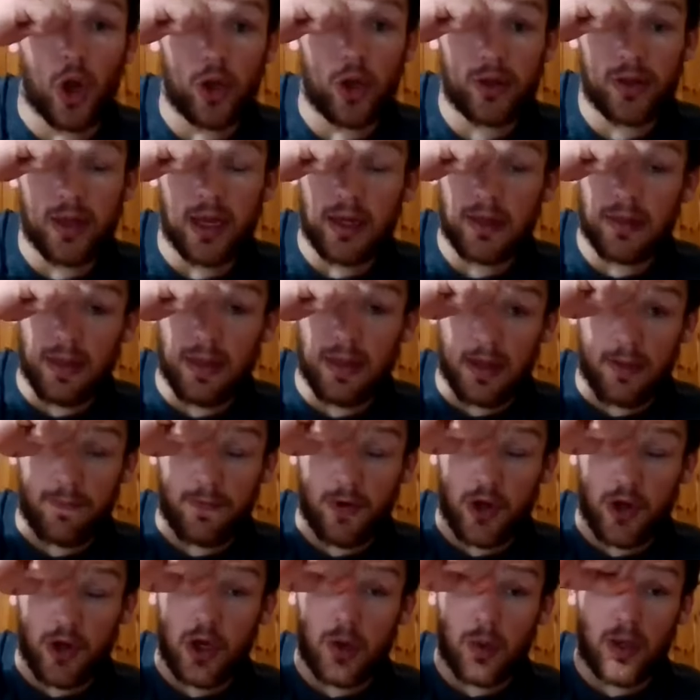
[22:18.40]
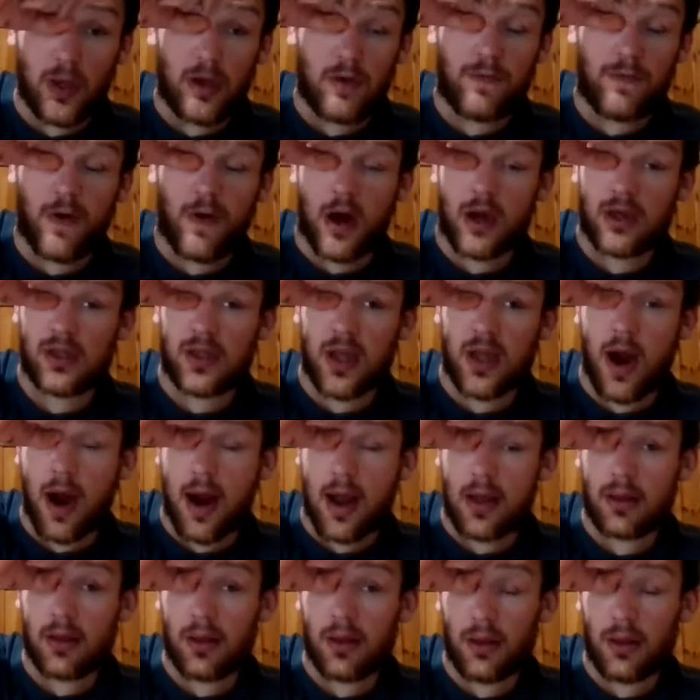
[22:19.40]
daunting thing for you when you first
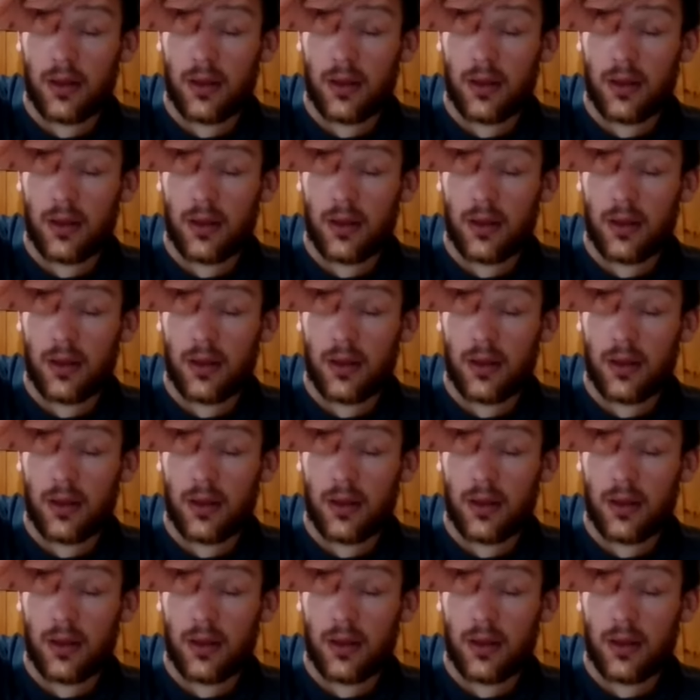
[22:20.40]
started?